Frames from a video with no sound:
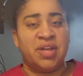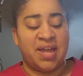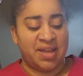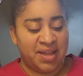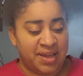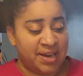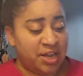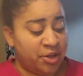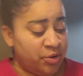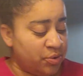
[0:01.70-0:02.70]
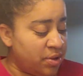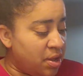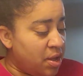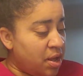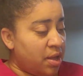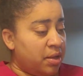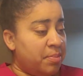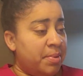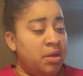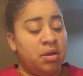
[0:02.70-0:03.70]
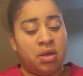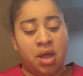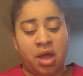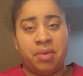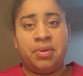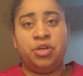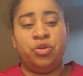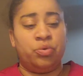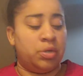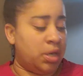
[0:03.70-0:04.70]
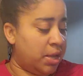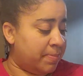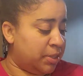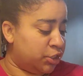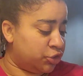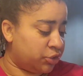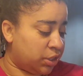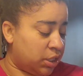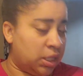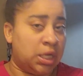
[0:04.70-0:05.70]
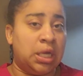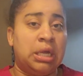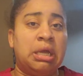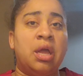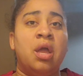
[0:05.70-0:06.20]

Okay, hello. I'll be doing administrating